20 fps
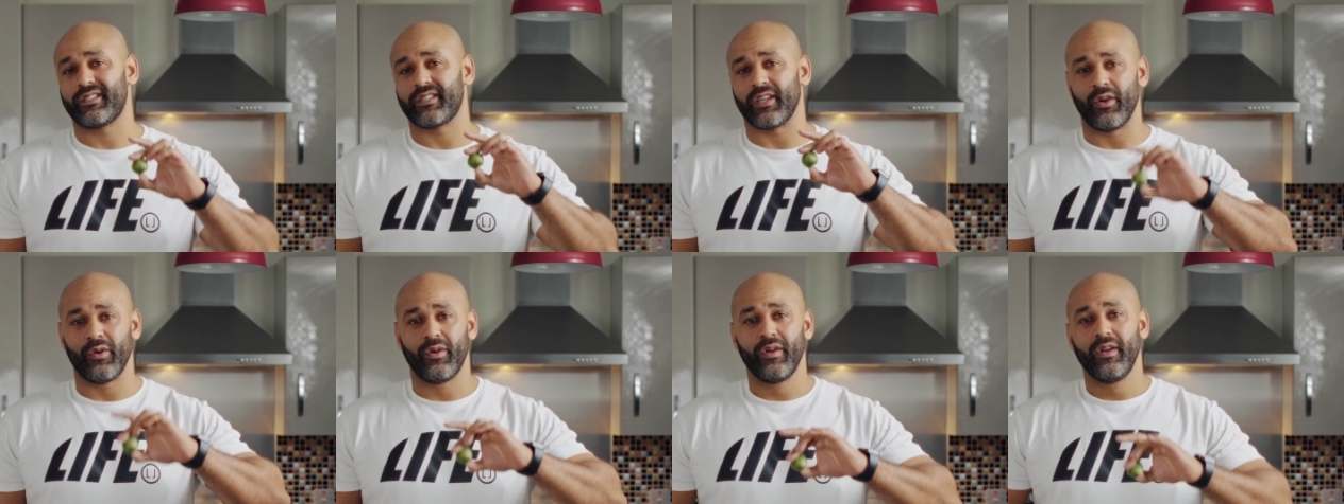
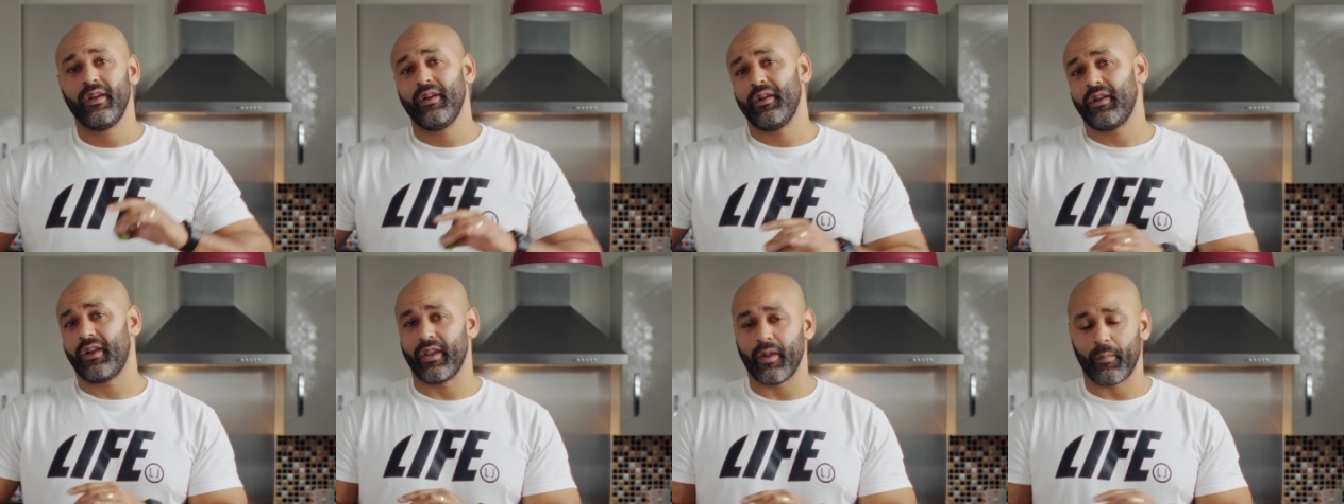so
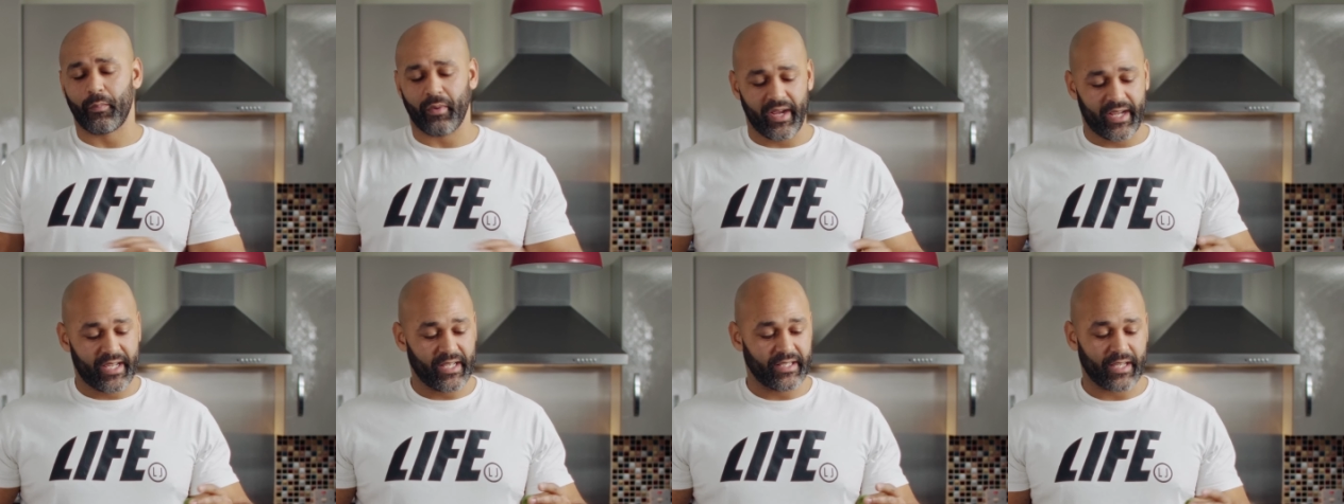I'm going to
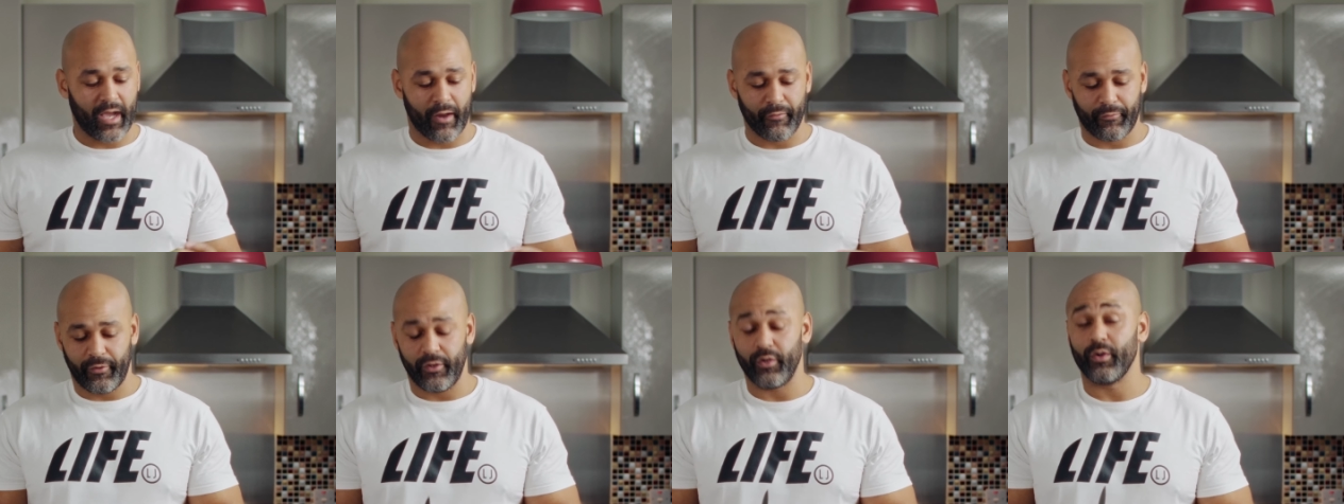break it
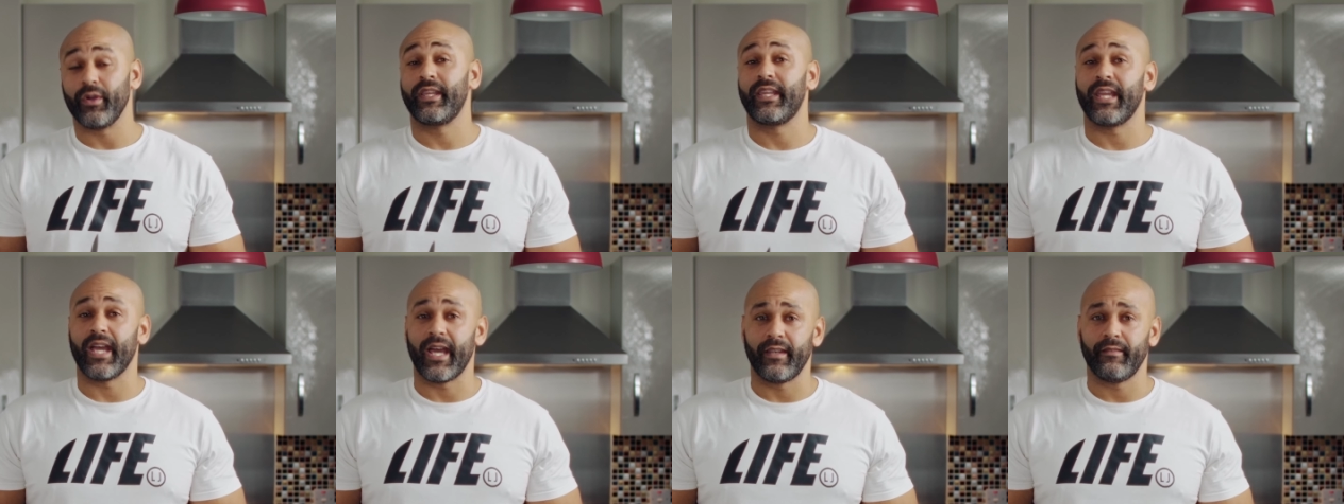down for you
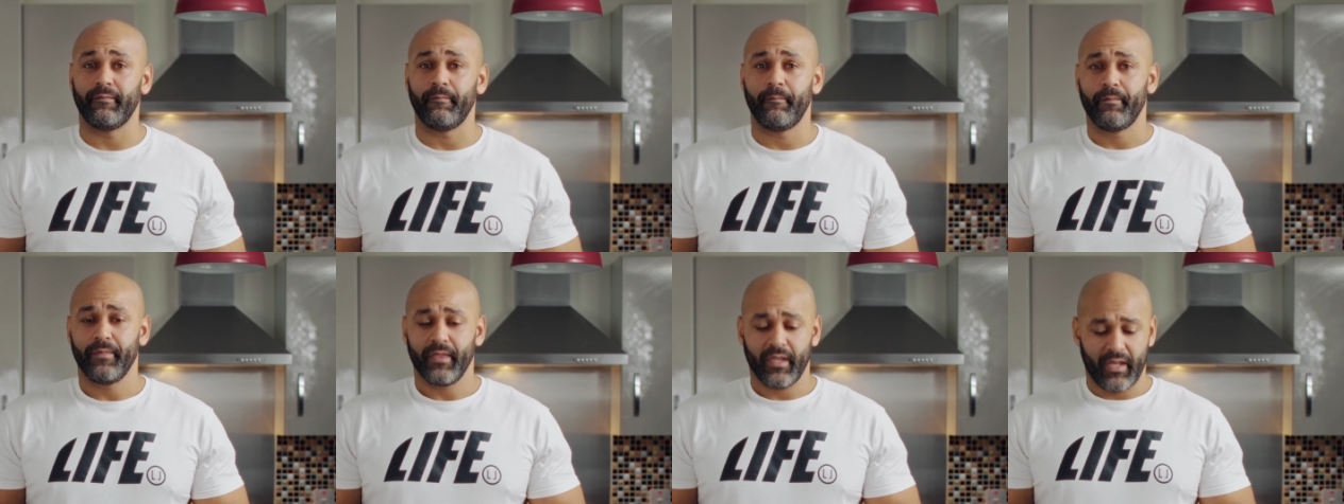again.
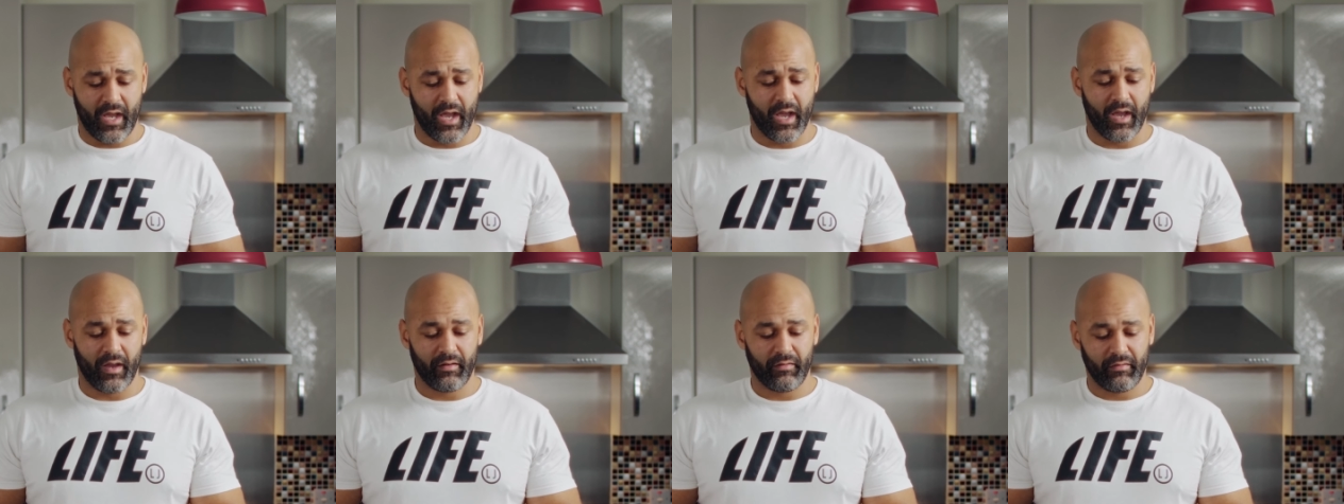
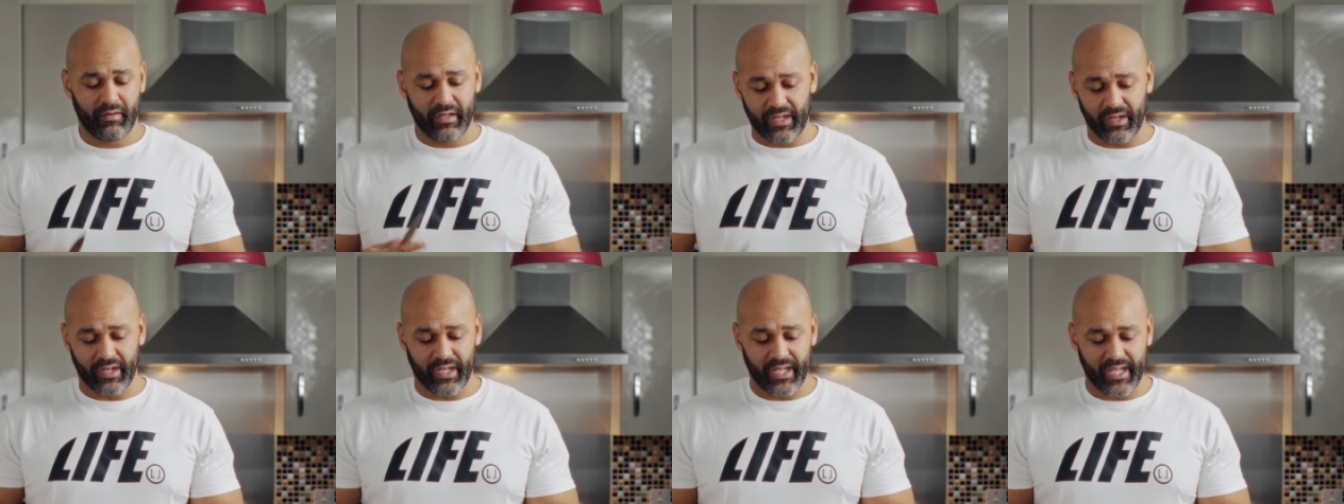
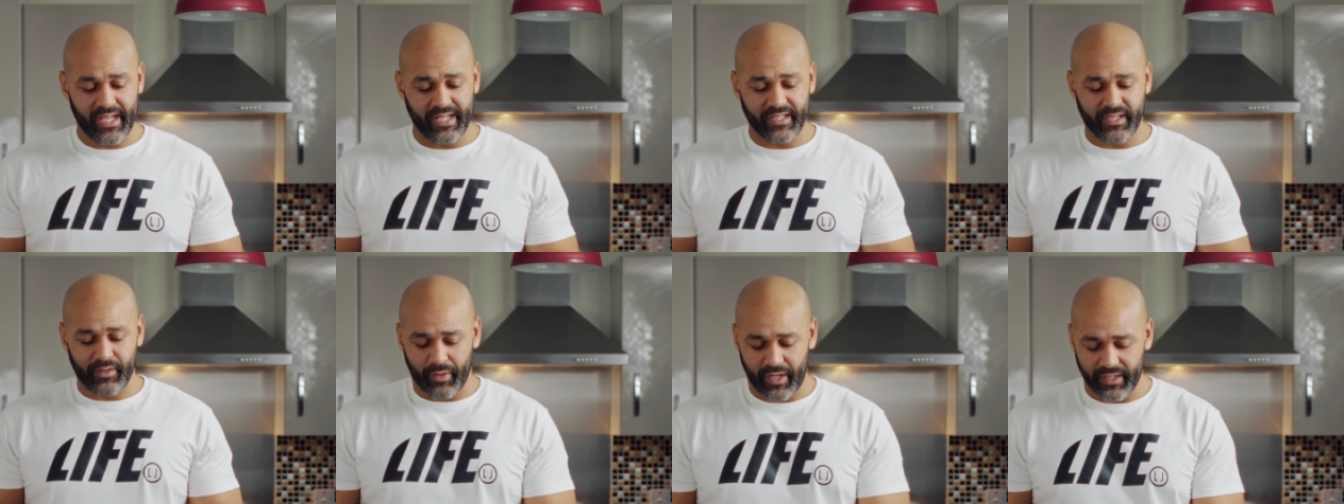
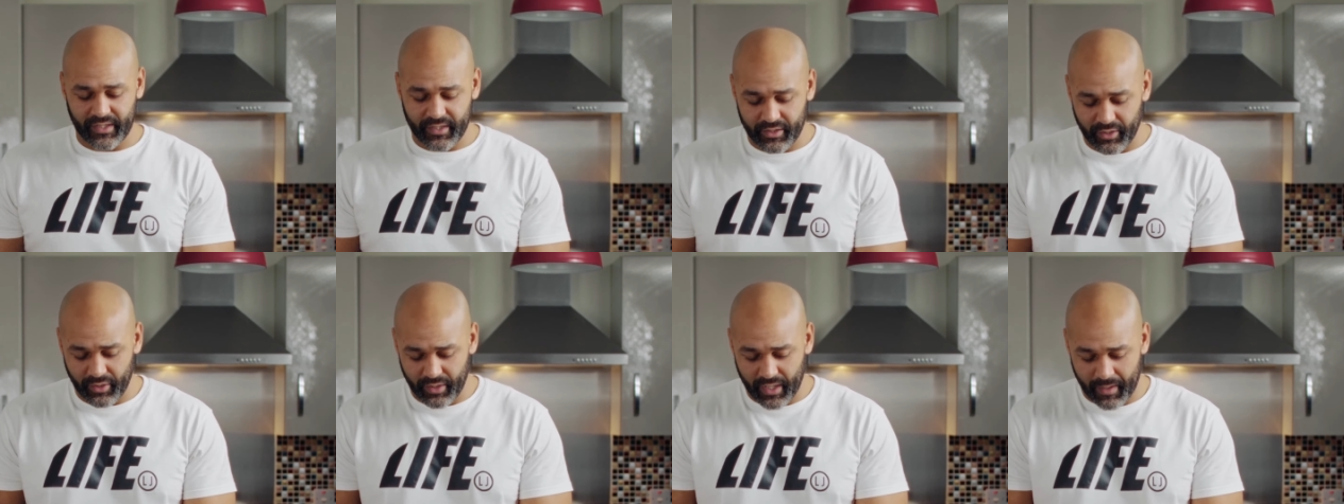Easy way
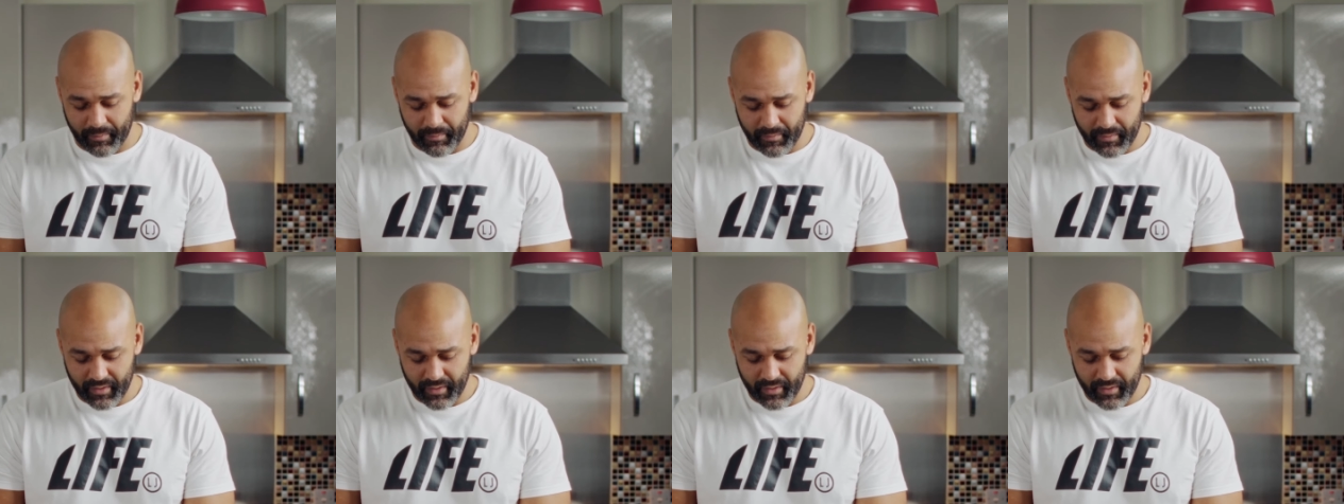to do them: